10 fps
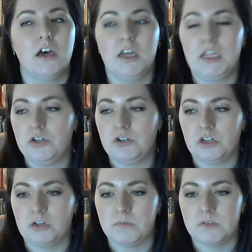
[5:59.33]
in
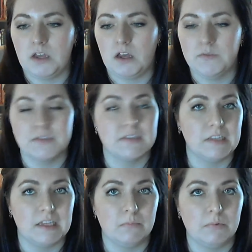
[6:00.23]
terms of
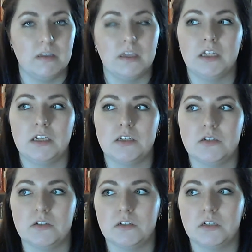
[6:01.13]
sleep, and
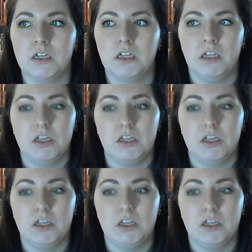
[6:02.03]
in